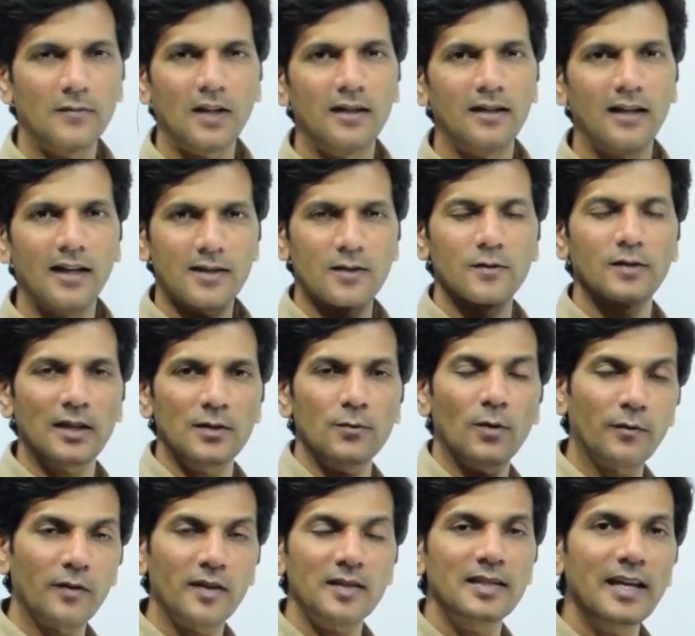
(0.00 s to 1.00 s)
That's
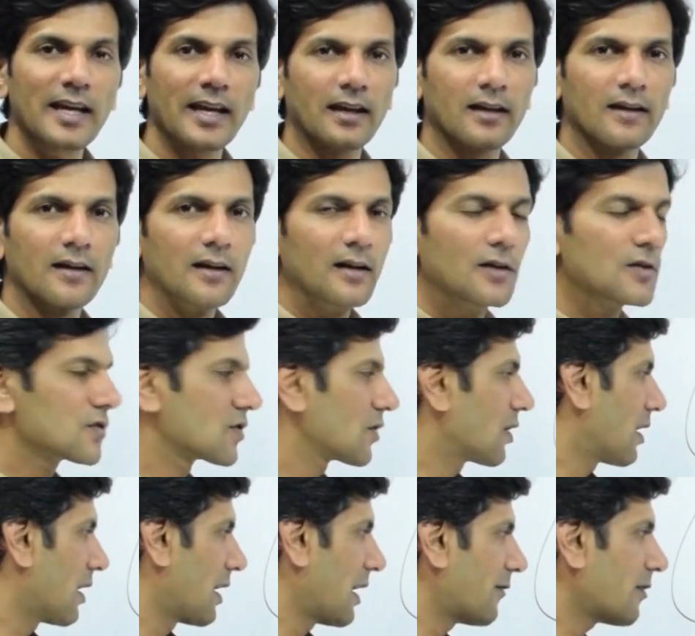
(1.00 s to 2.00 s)
what we are saying.
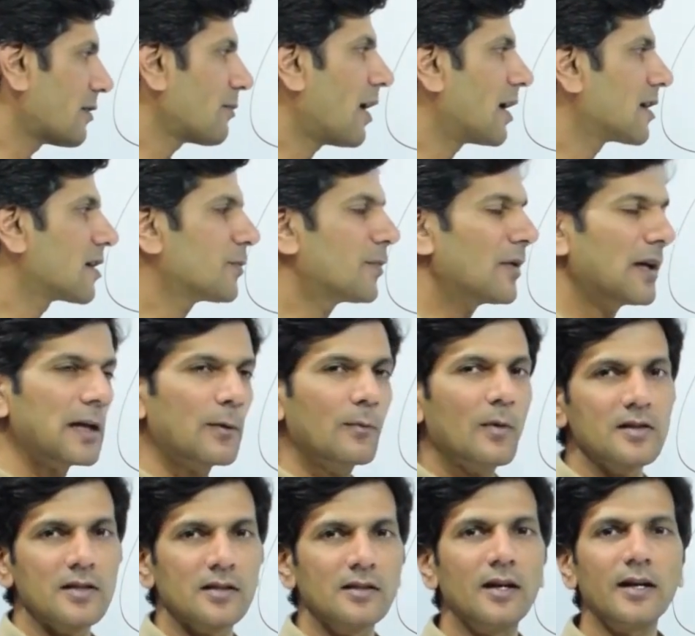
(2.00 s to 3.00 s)
So 11 multiple
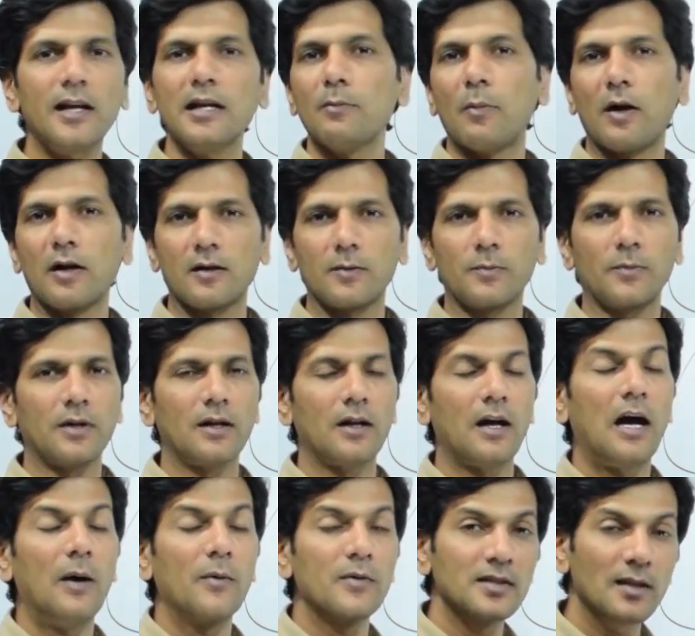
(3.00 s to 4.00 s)
equals a 13 multiple.
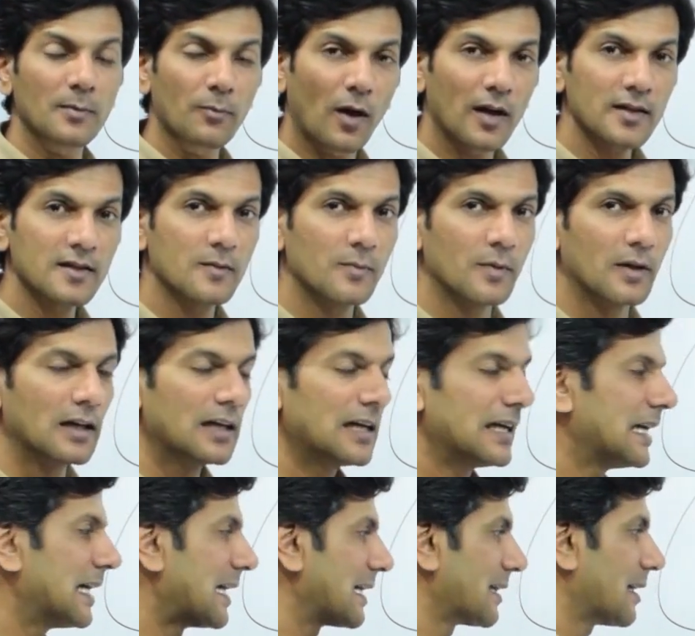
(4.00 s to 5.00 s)
How is that possible?
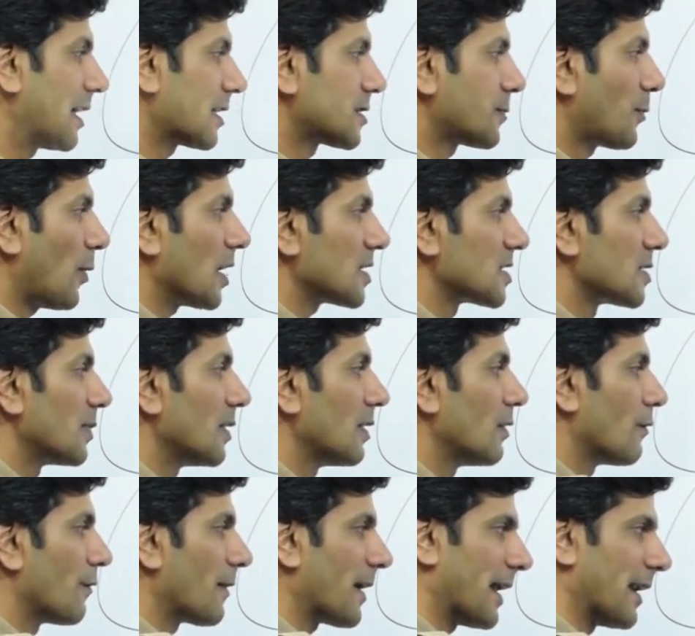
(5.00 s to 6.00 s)
That's possible
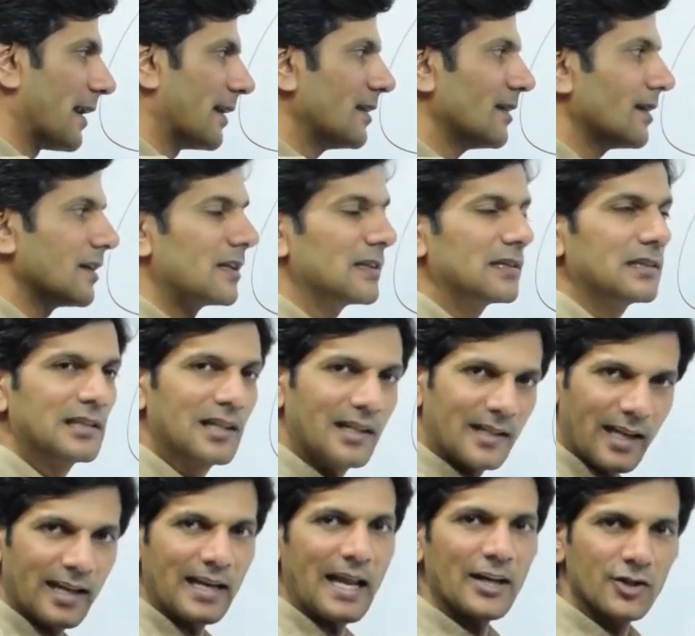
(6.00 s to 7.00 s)
when
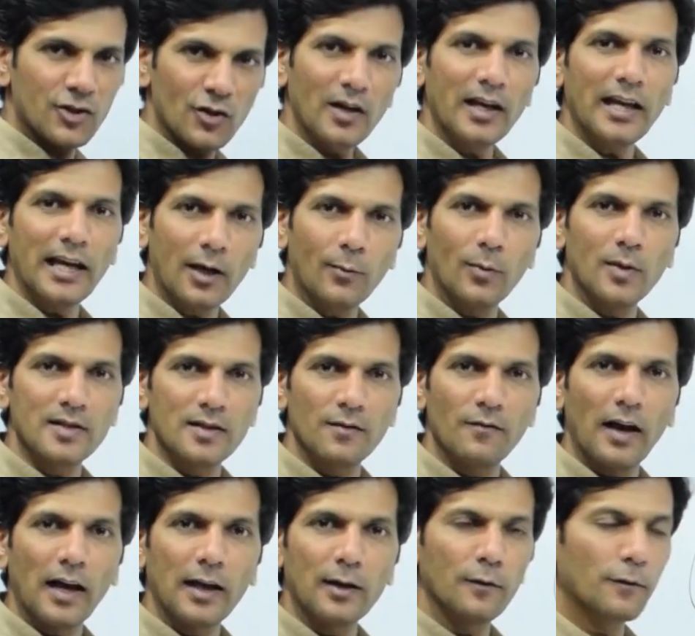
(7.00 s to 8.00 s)
13 actually equals the
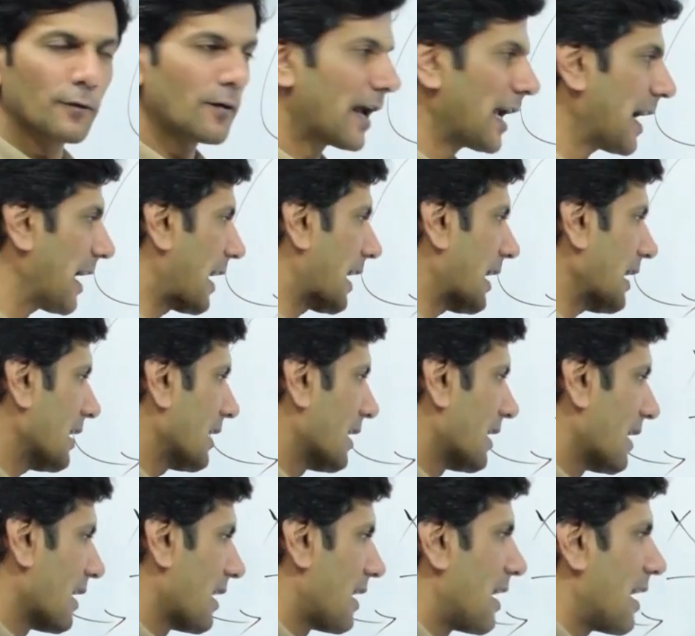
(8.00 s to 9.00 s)
value of A
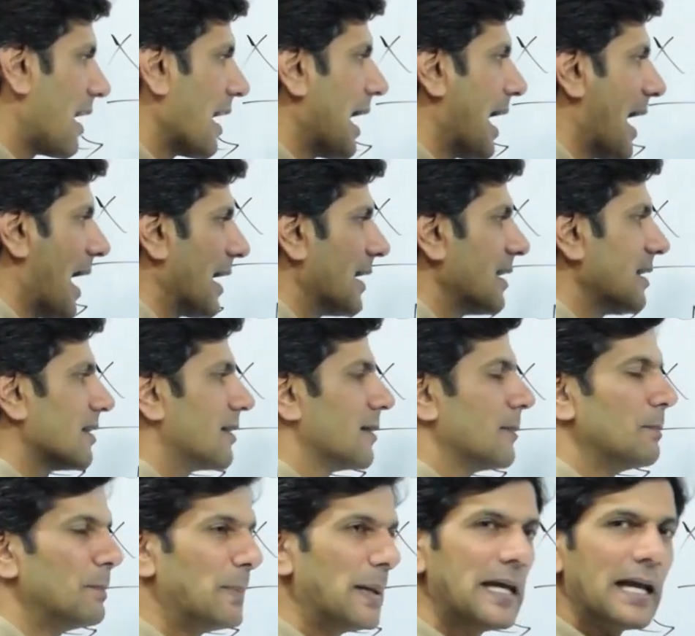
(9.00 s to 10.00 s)
and
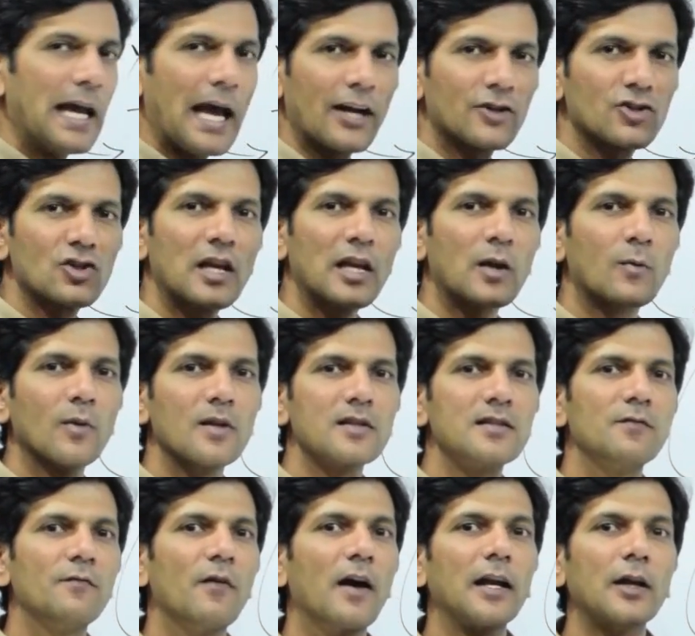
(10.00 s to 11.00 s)
B actually equals
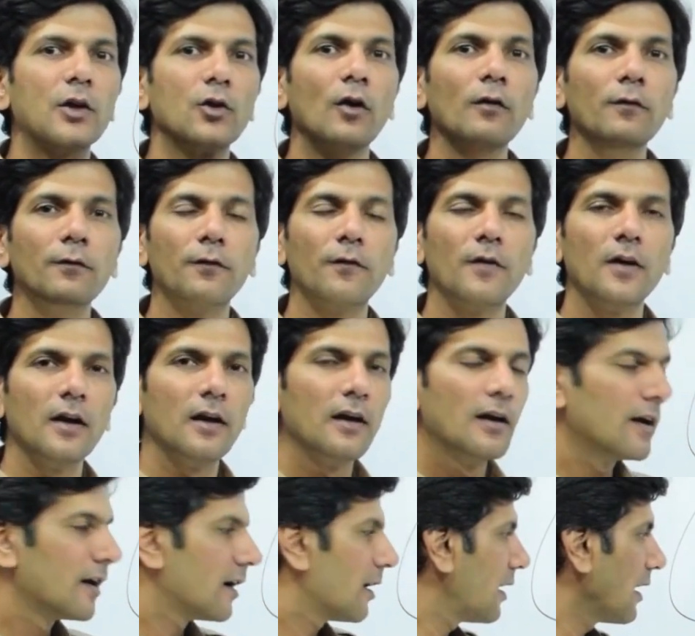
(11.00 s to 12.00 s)
the value of
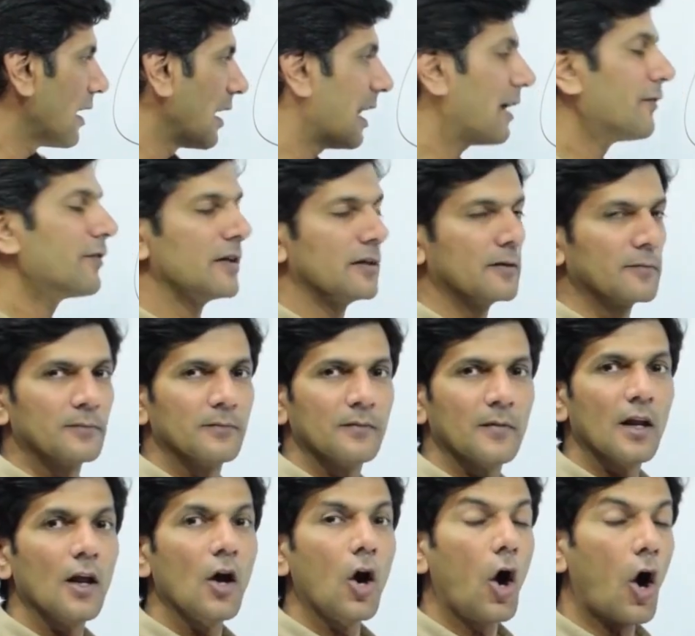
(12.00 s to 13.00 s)
11,
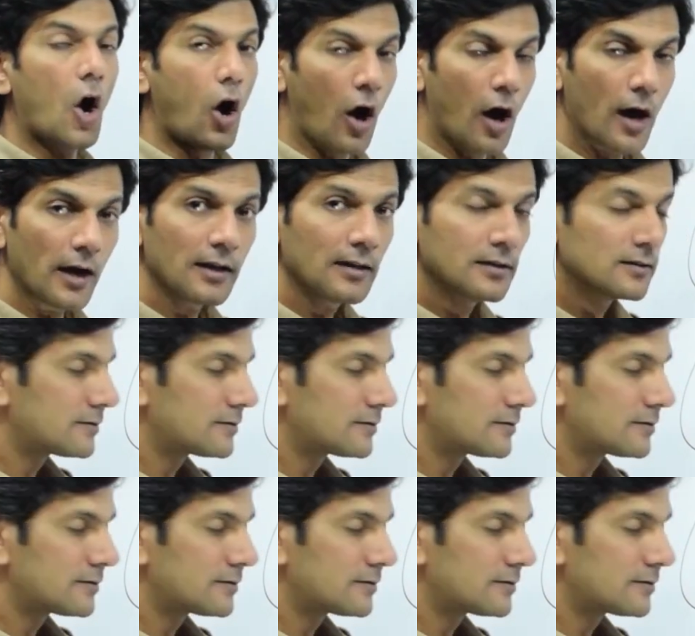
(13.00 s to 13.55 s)
or